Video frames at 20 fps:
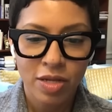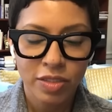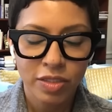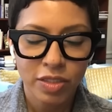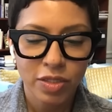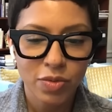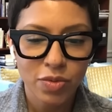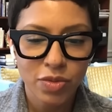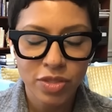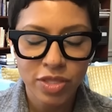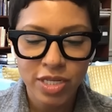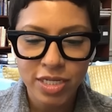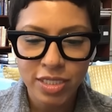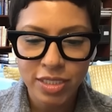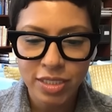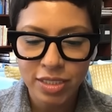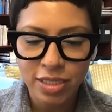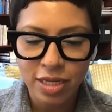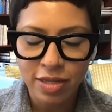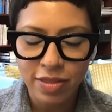So
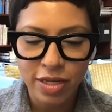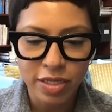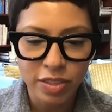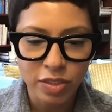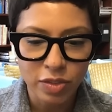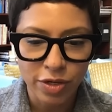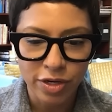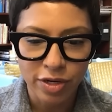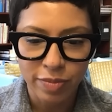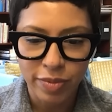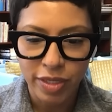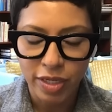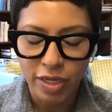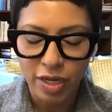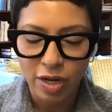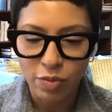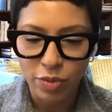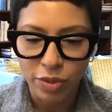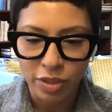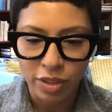this, I think, is going to be
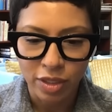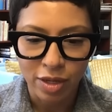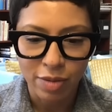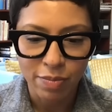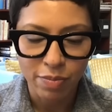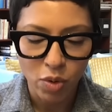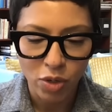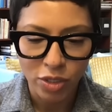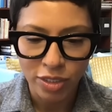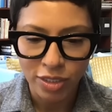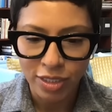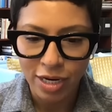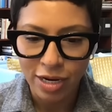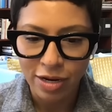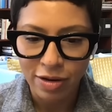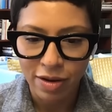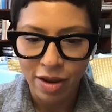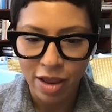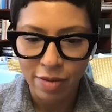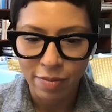a really important
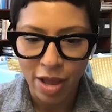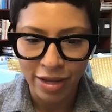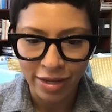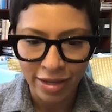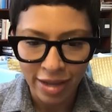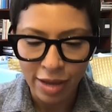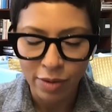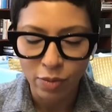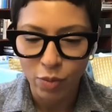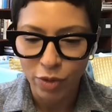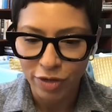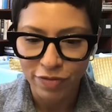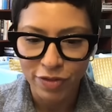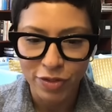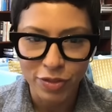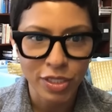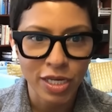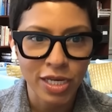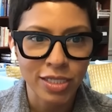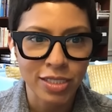and again, one of
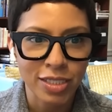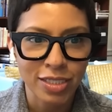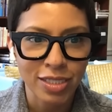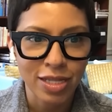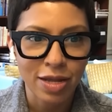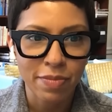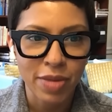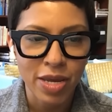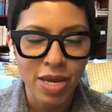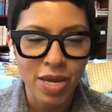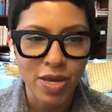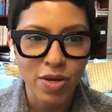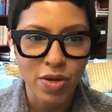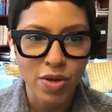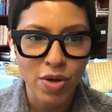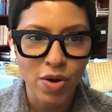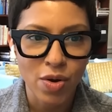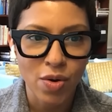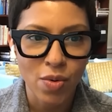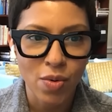those cases that may
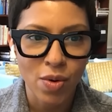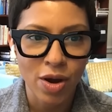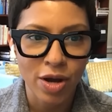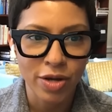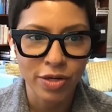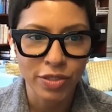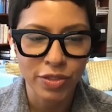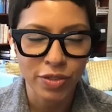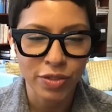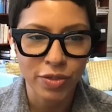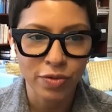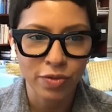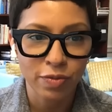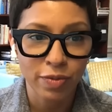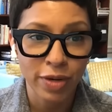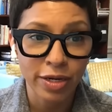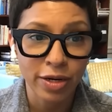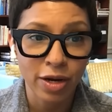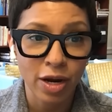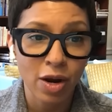go under the
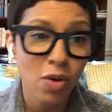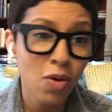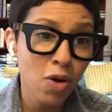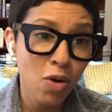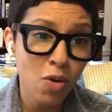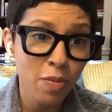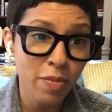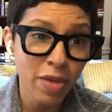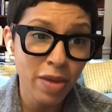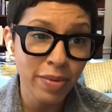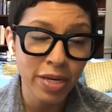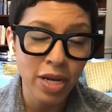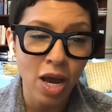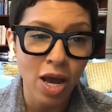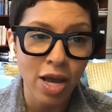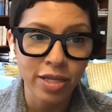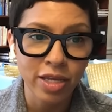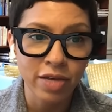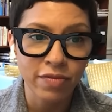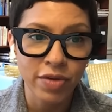radar or maybe
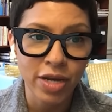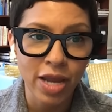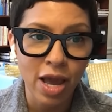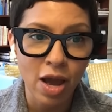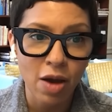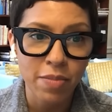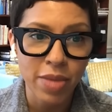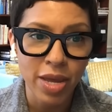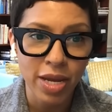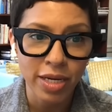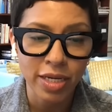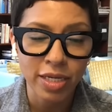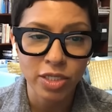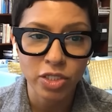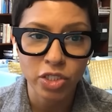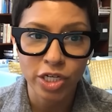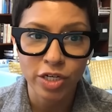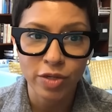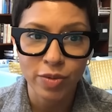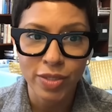not, given how many
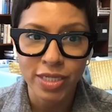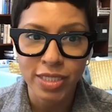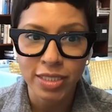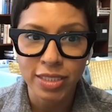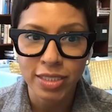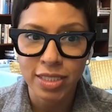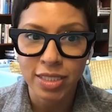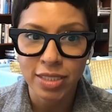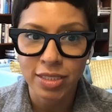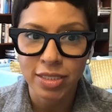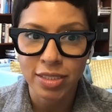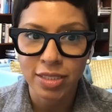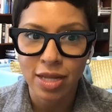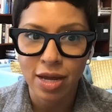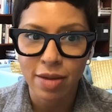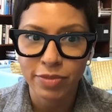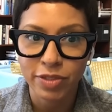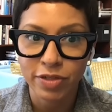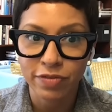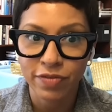January
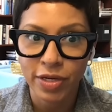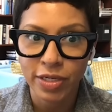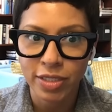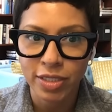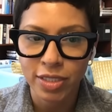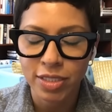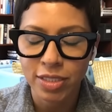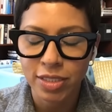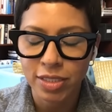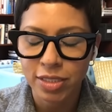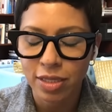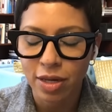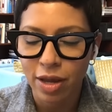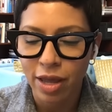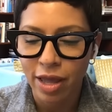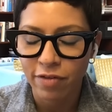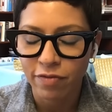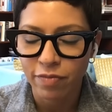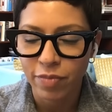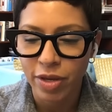6th defendants
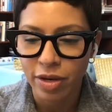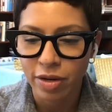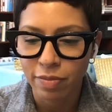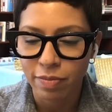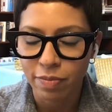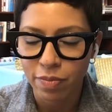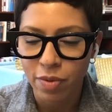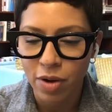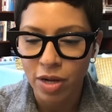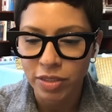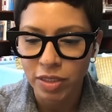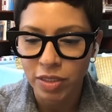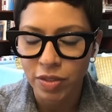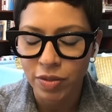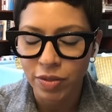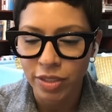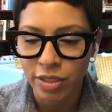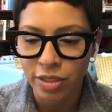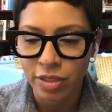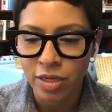have been
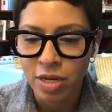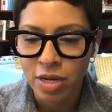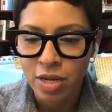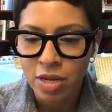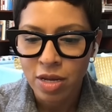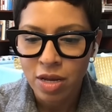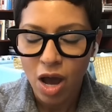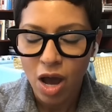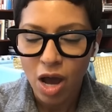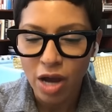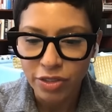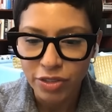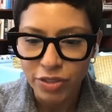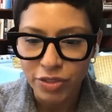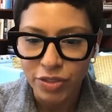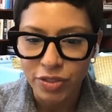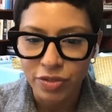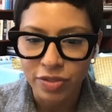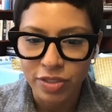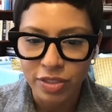prosecuted
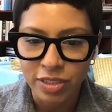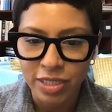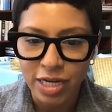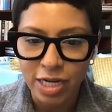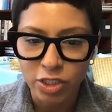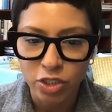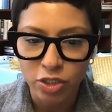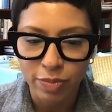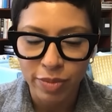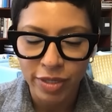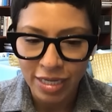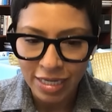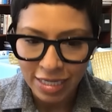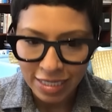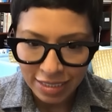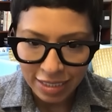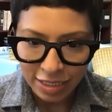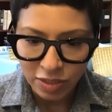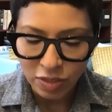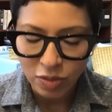under the statute. But it
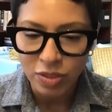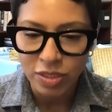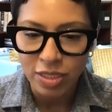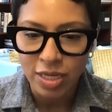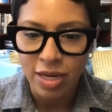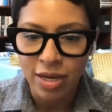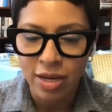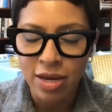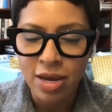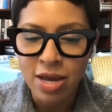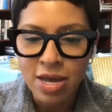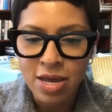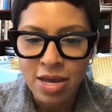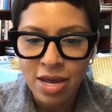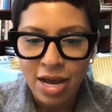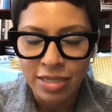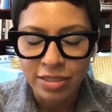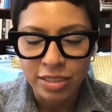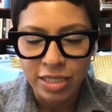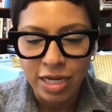is, as you say,
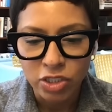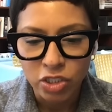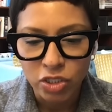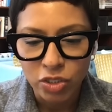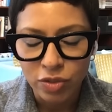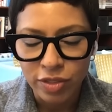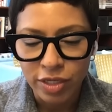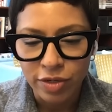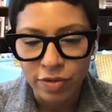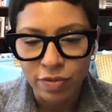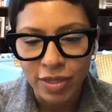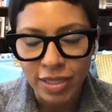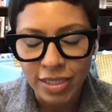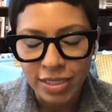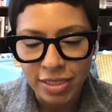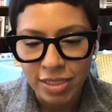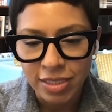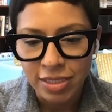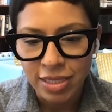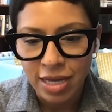a statute that
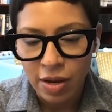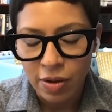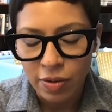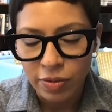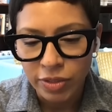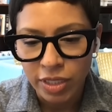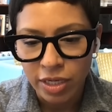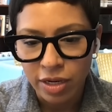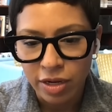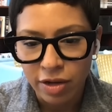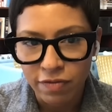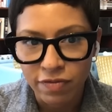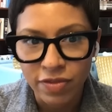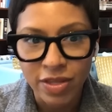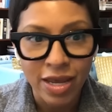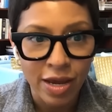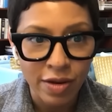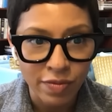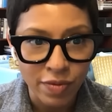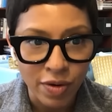arises out of
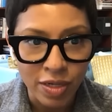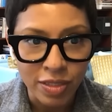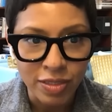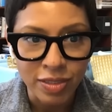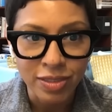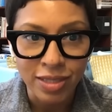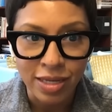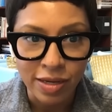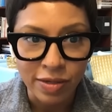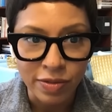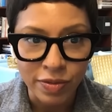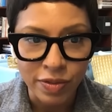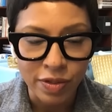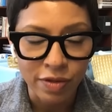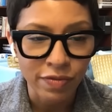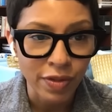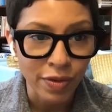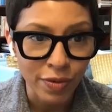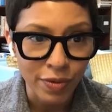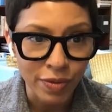the Enron scandal
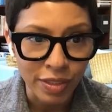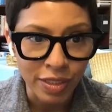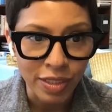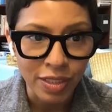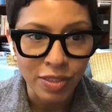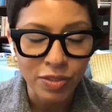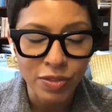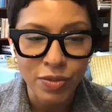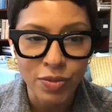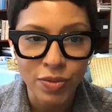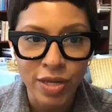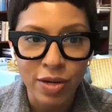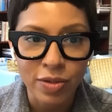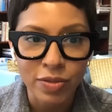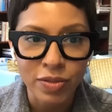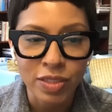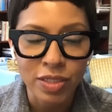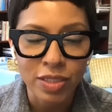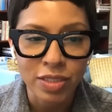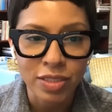of the early
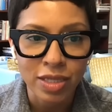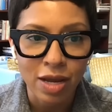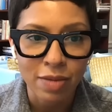2000s.